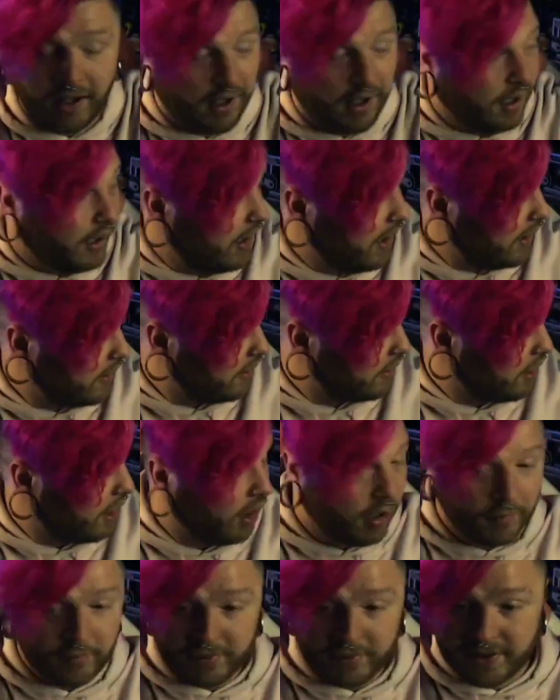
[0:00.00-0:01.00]
On
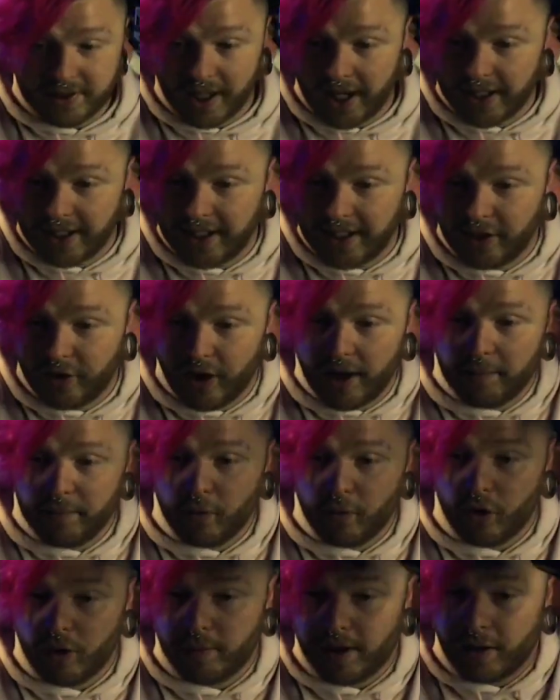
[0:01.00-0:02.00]
tubs. I can grab
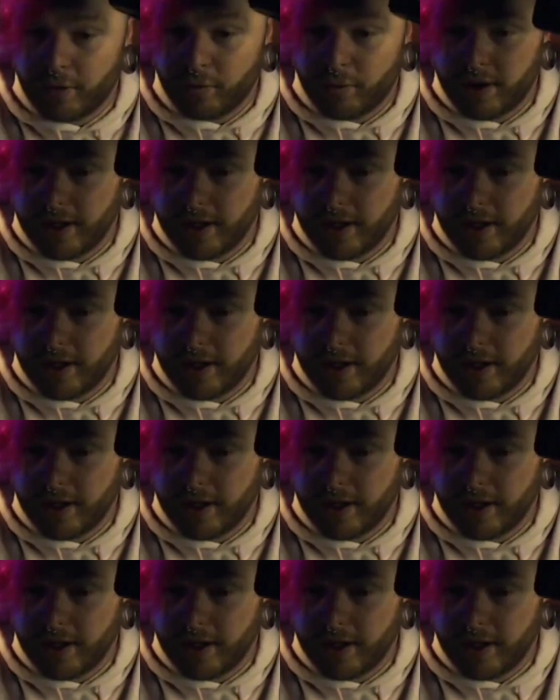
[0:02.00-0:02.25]
more, but I'll run